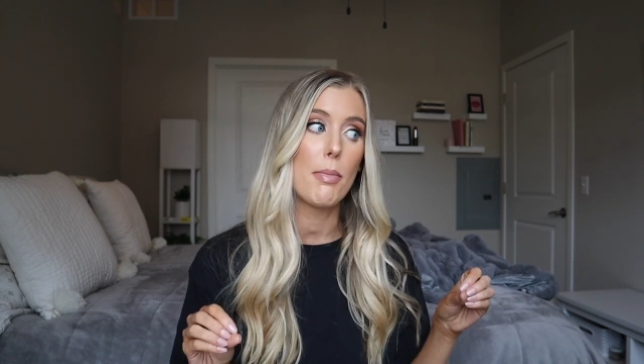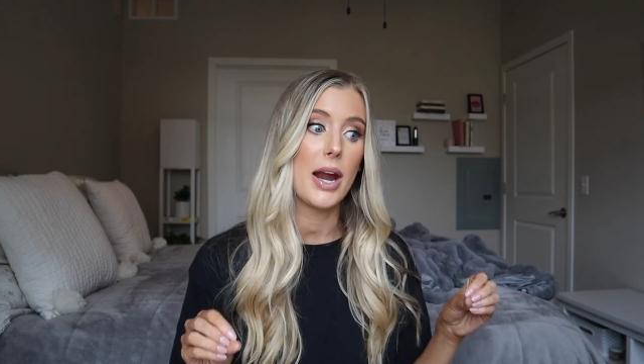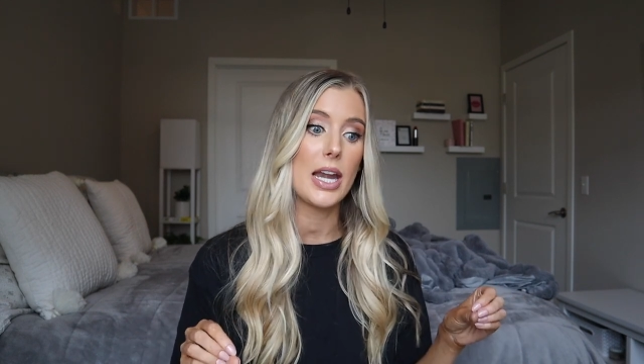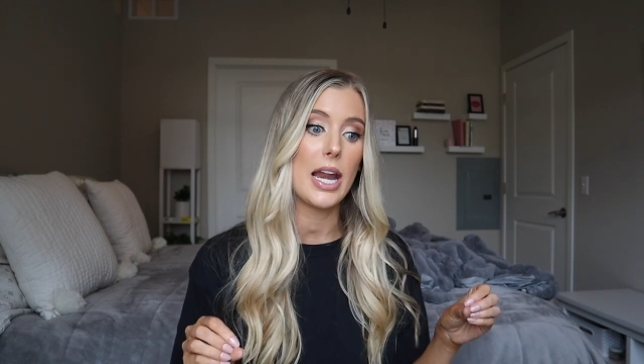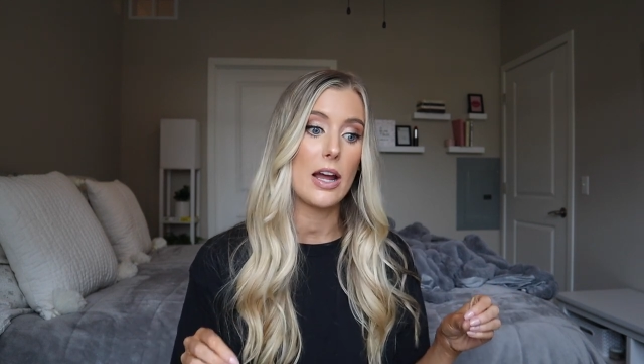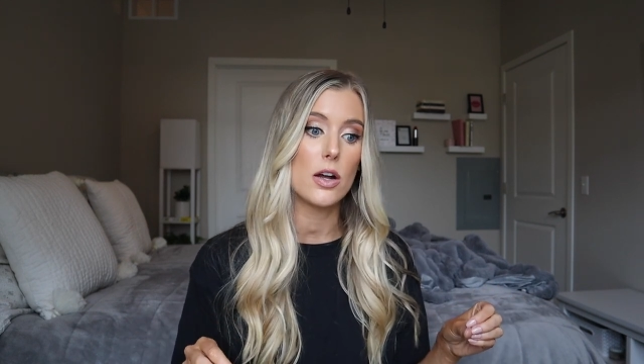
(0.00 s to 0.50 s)

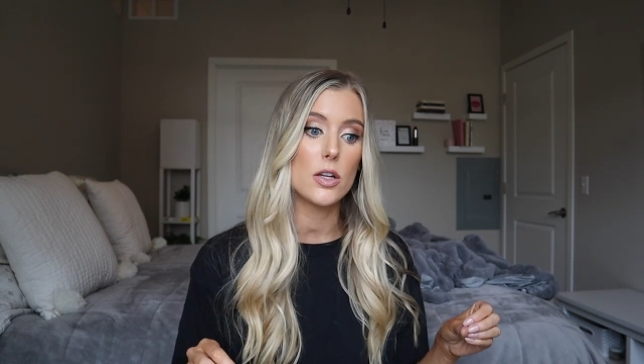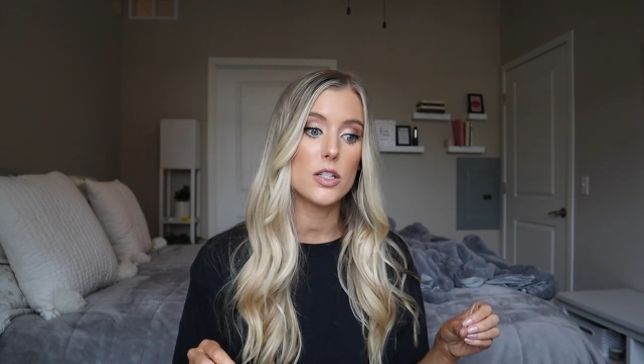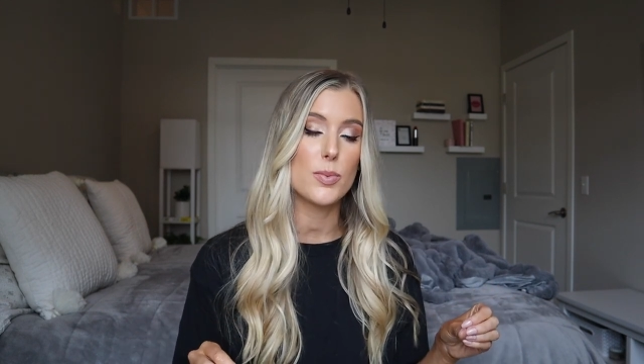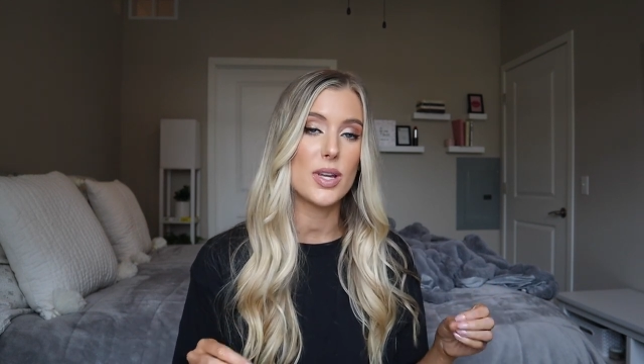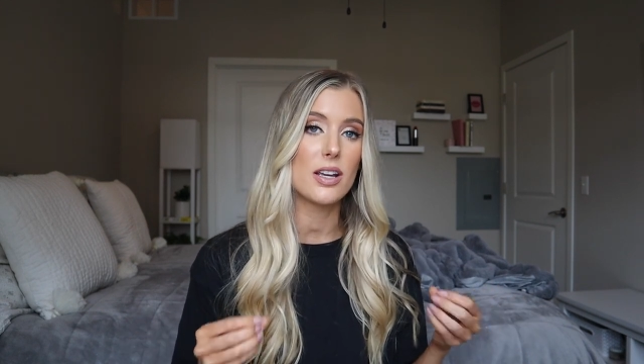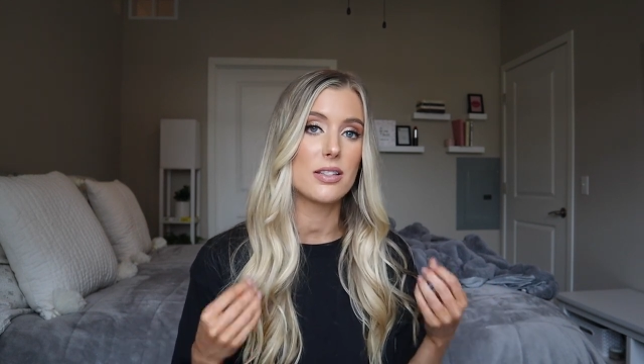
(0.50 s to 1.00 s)
my
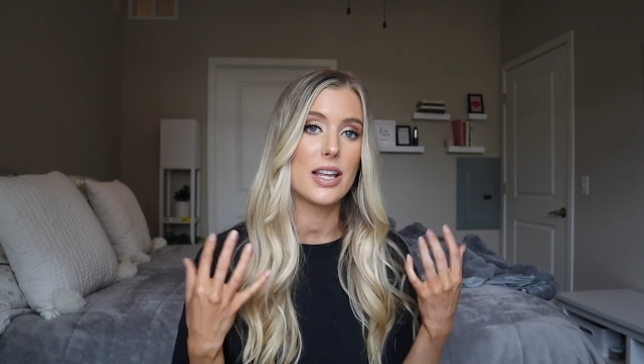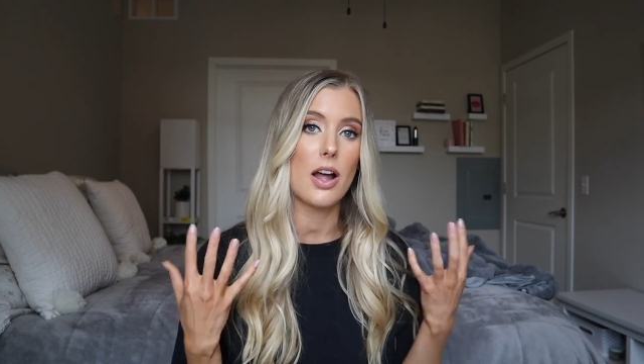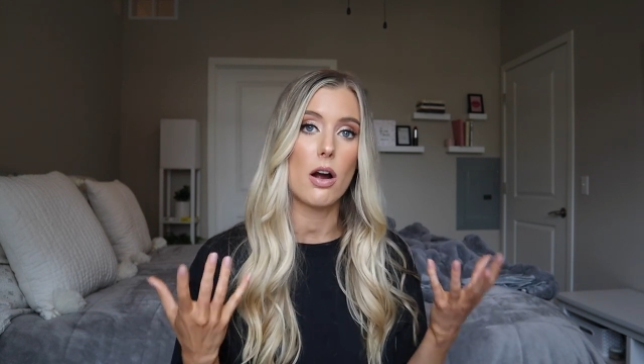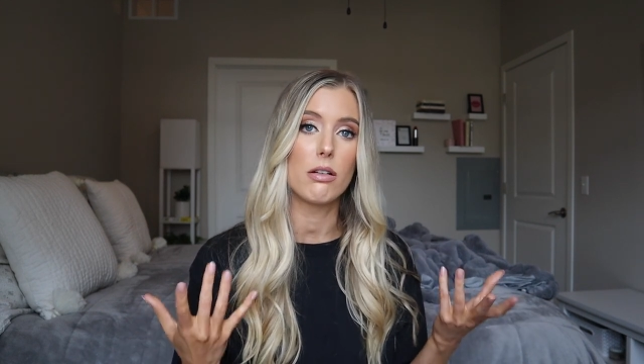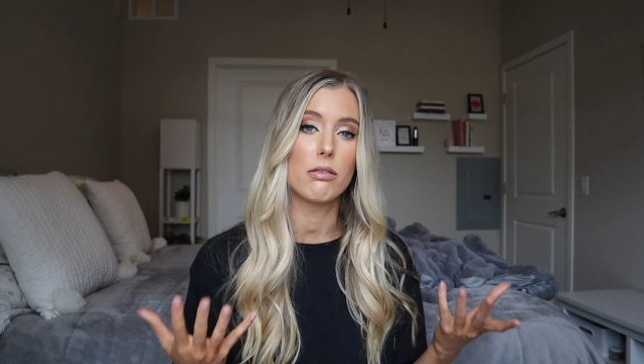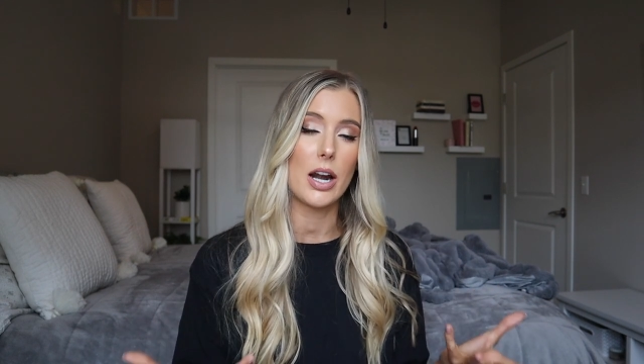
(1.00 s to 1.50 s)
nails because
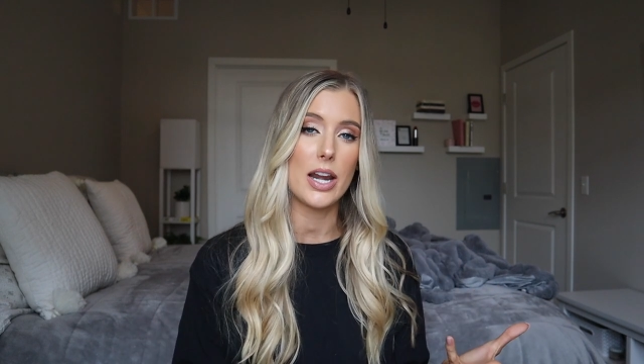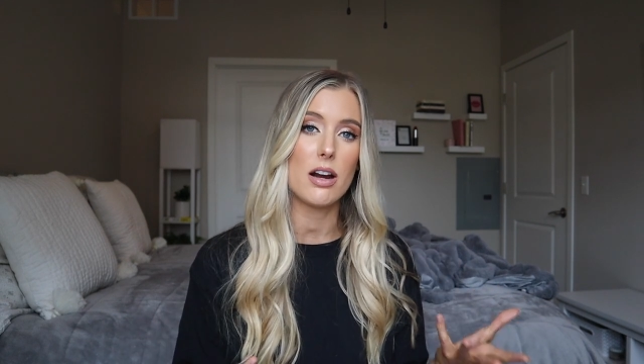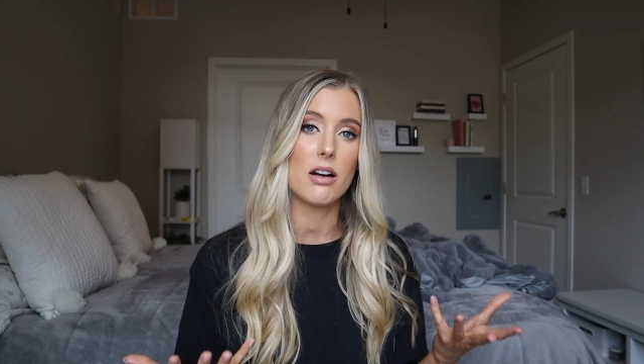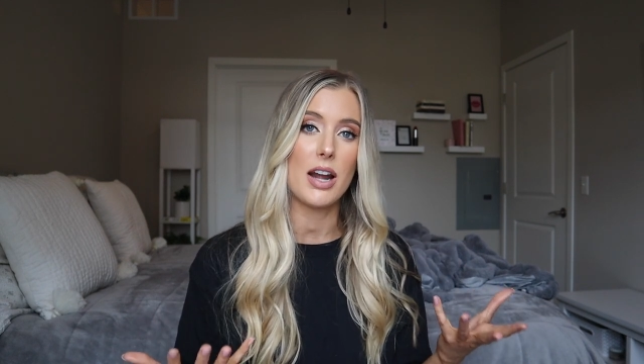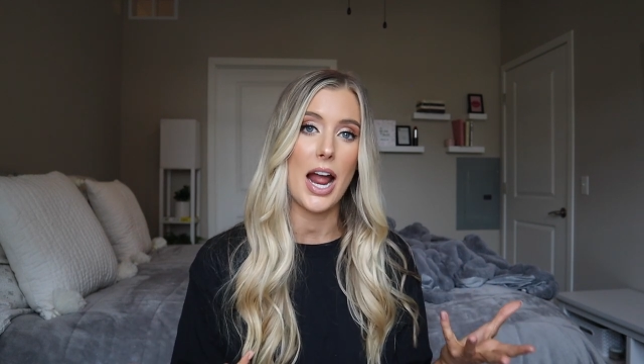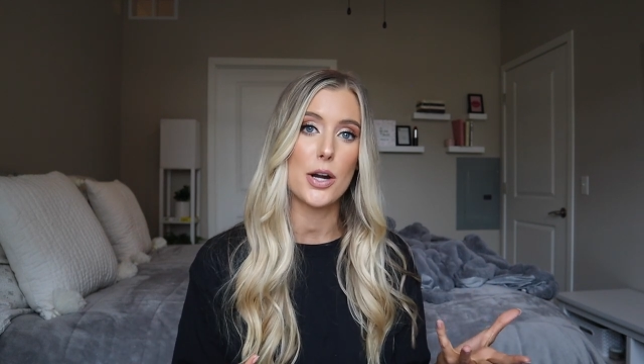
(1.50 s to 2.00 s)
they already
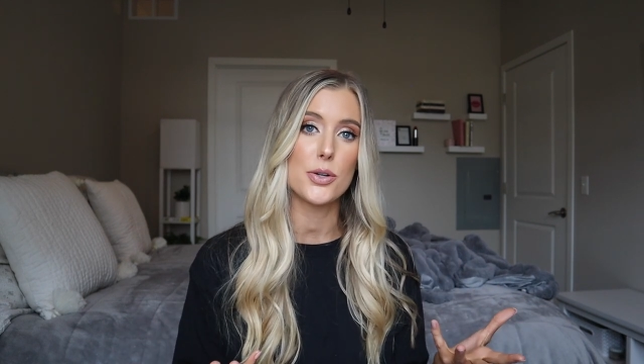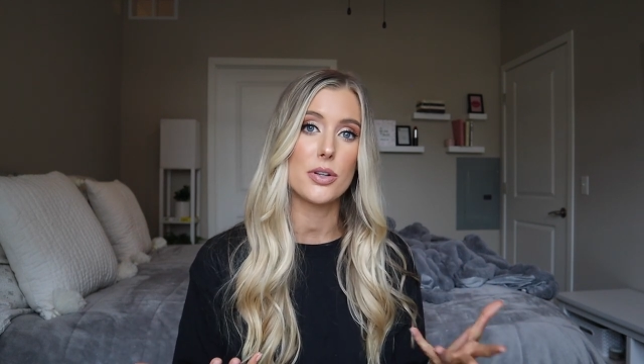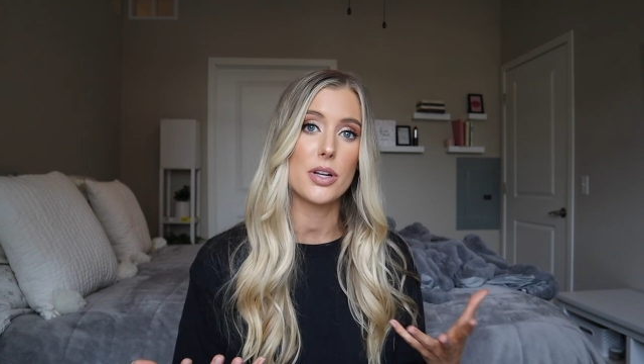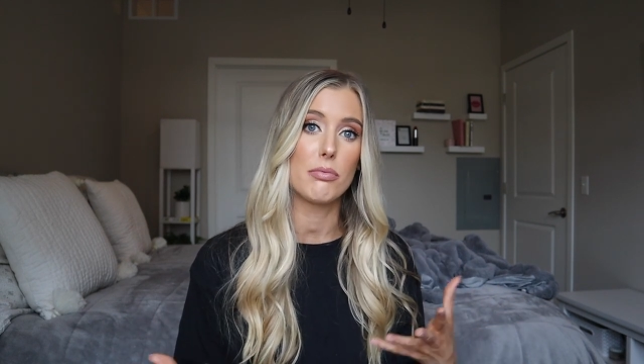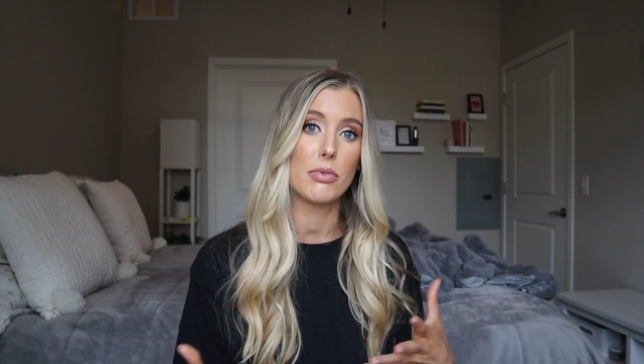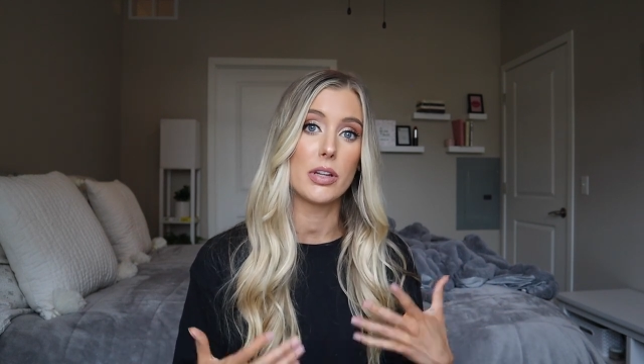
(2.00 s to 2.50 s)
are
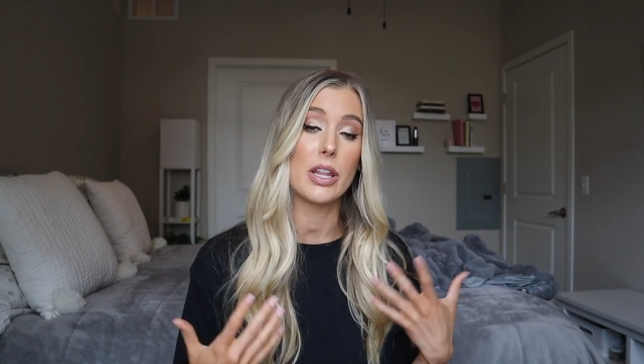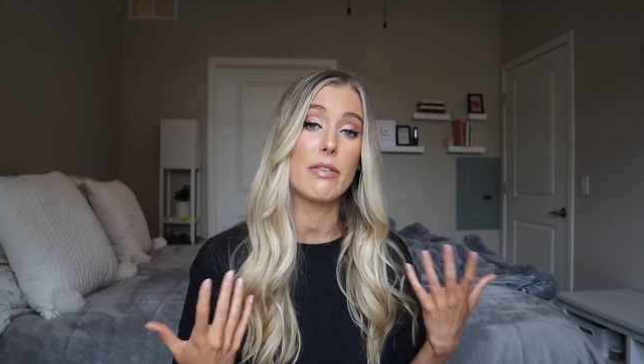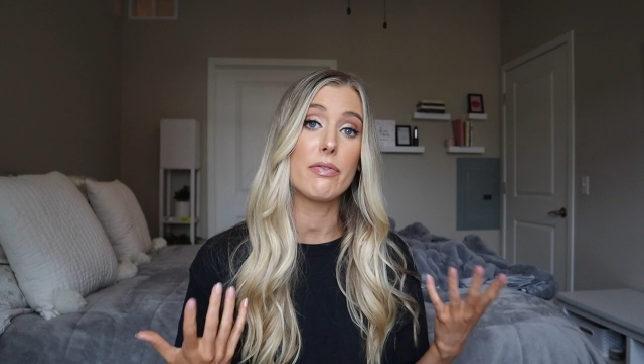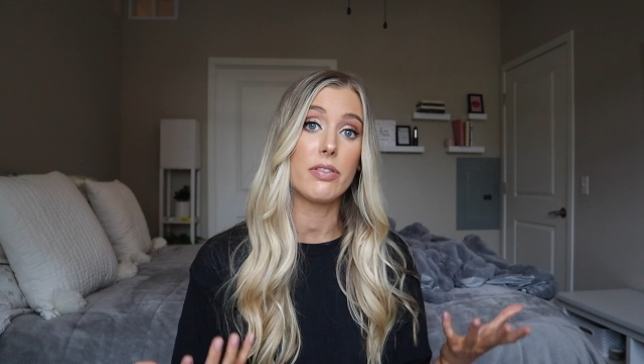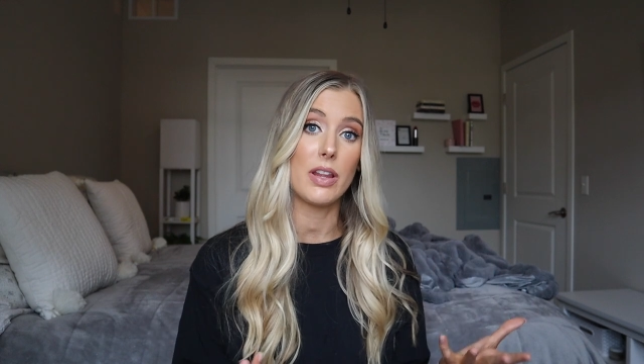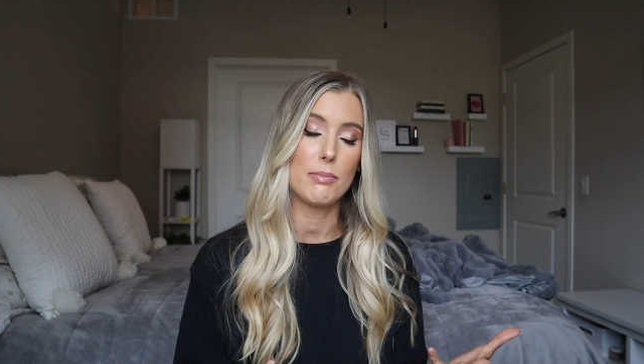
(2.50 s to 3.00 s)
naturally
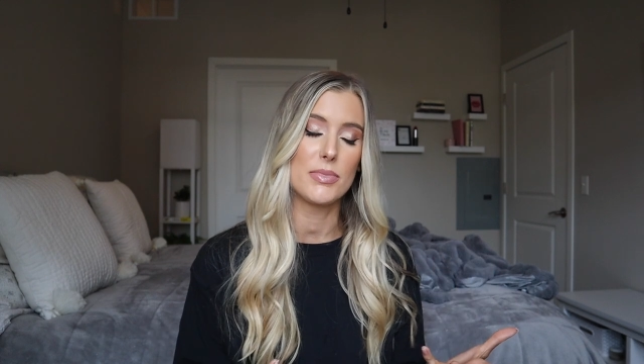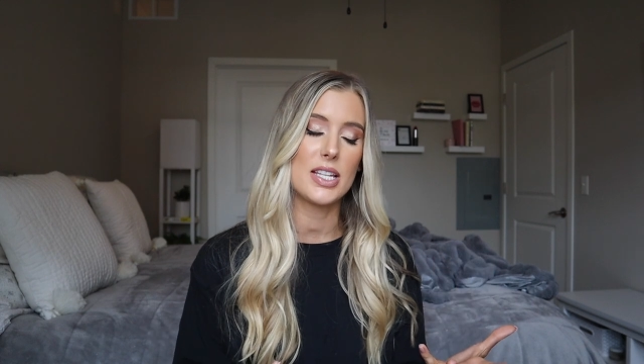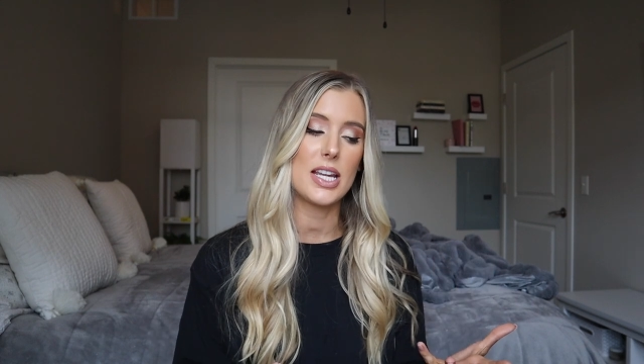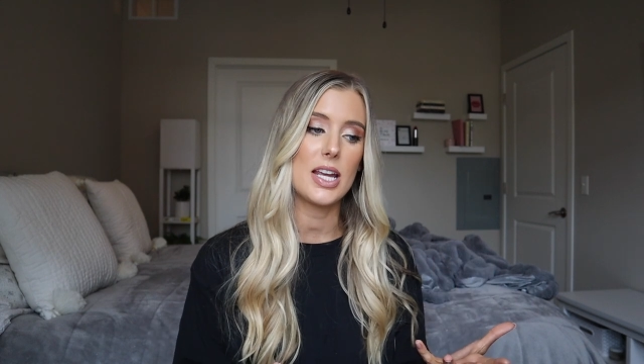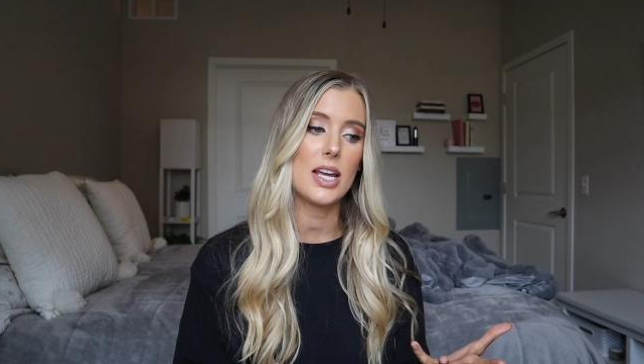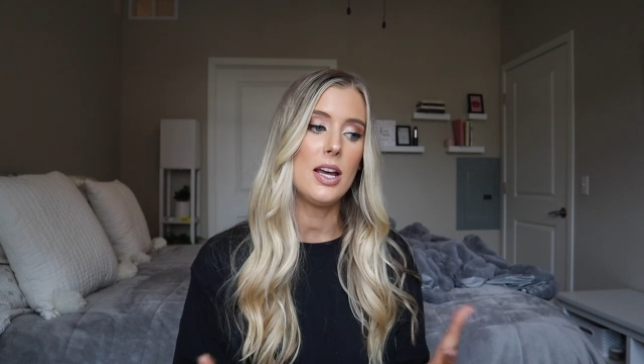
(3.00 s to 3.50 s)
really
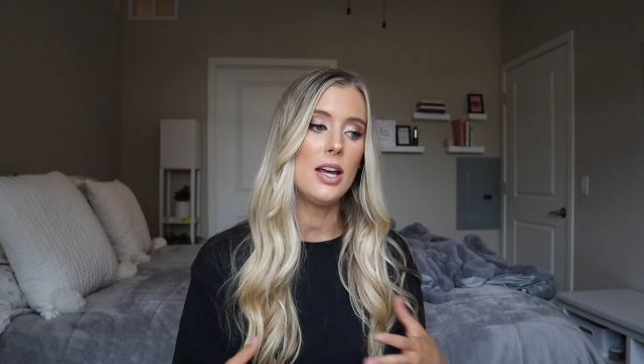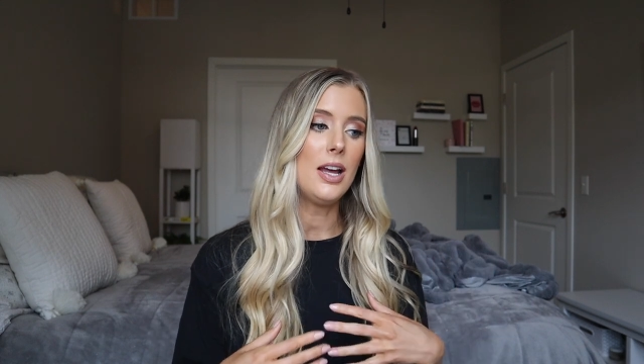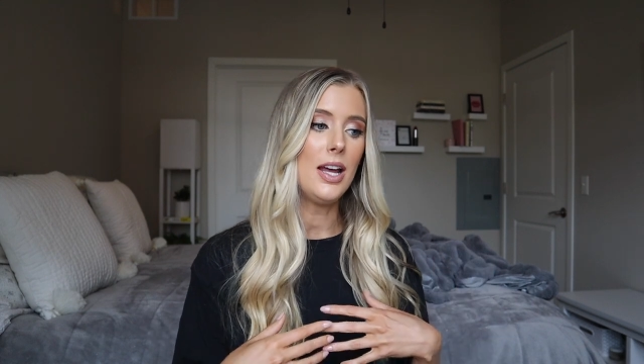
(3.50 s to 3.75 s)
flimsy